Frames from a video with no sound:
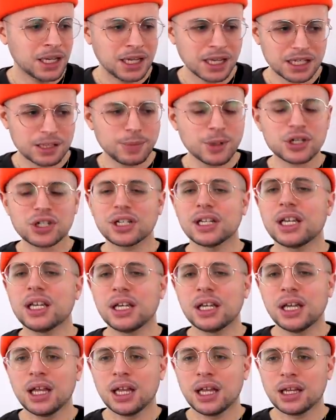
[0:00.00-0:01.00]

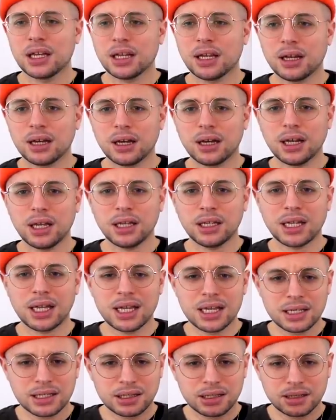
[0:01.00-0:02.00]
Especially in
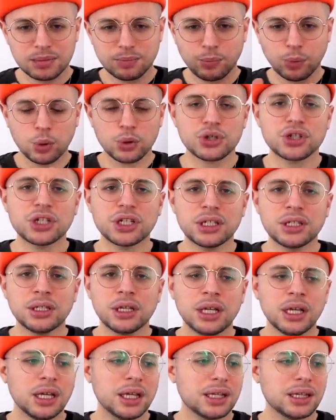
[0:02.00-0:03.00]
his portion,
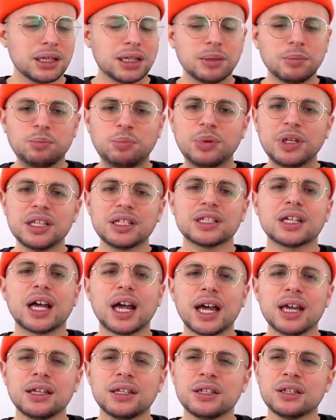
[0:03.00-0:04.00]
the beat
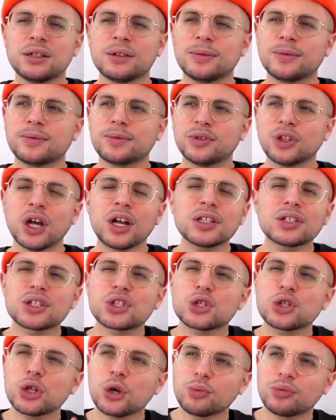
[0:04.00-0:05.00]
kind of not
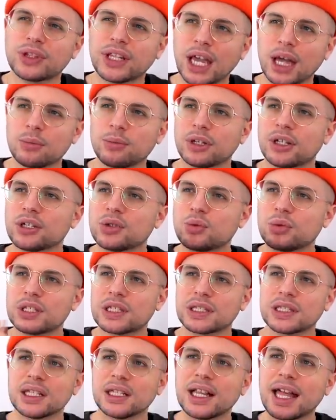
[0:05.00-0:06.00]
slowed down because we
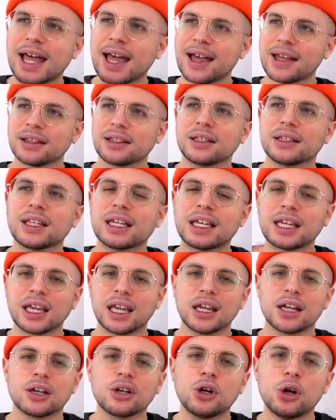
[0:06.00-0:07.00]
still had the
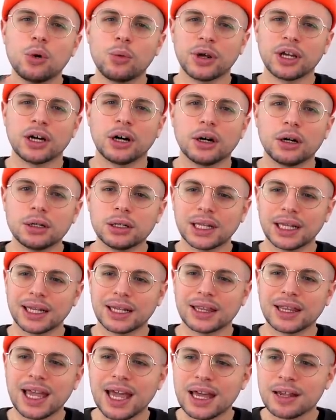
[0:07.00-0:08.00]
kick going hard
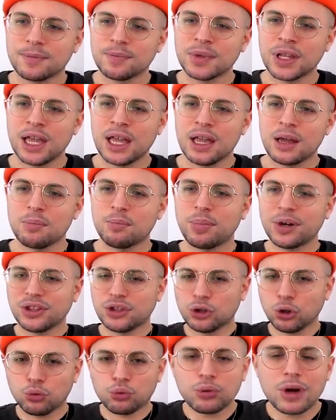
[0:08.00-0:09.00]
like that.
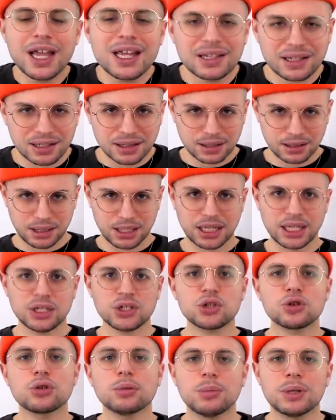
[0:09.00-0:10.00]
But the rest, the
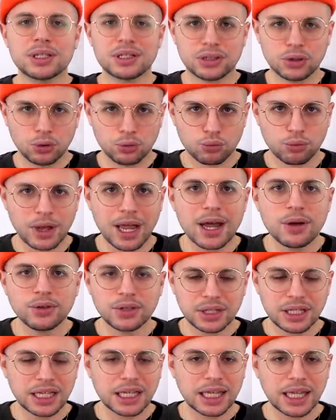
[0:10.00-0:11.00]
instruments
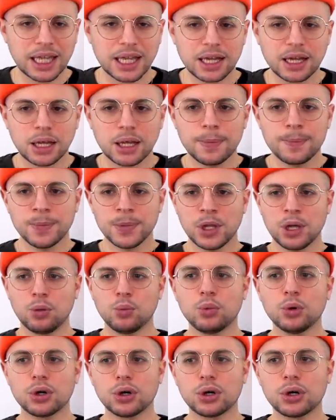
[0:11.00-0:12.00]
around the kick
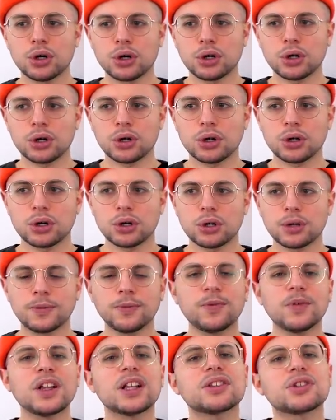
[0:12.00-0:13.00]
were
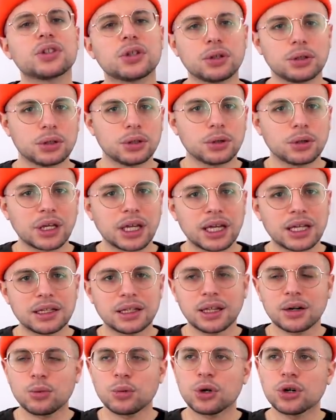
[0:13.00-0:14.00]
filtered, okay?
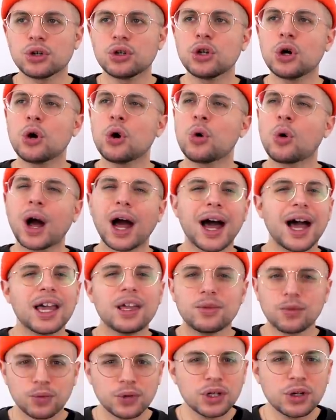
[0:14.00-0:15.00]
There were no
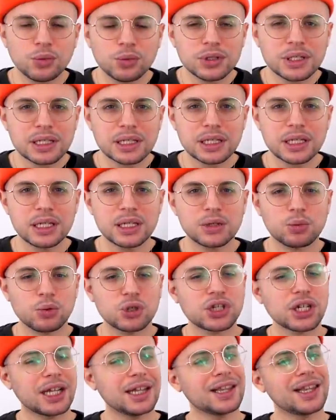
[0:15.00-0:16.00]
high frequencies,
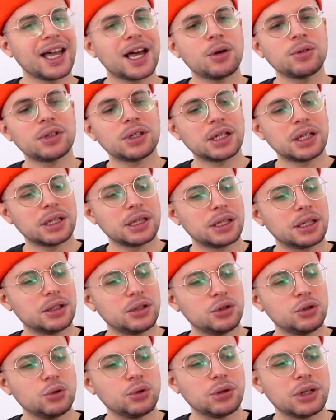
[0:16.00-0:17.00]
which allowed
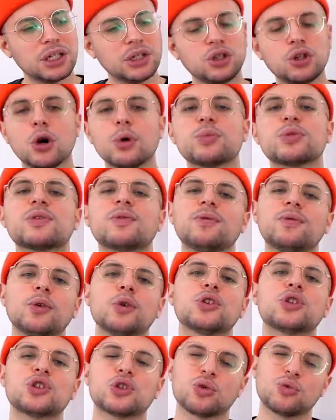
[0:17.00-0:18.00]
Yuri Dope's
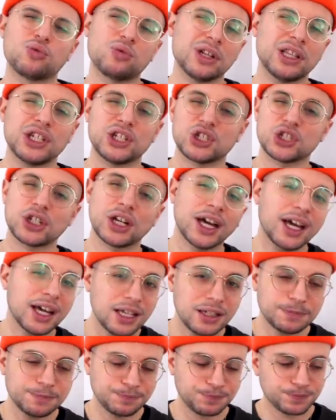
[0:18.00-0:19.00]
voice to really
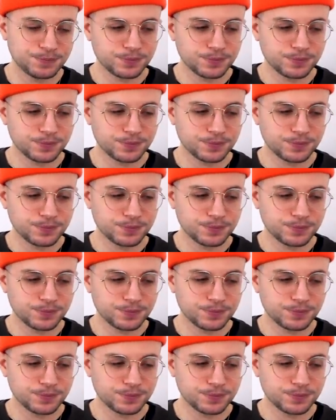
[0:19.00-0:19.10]
shine.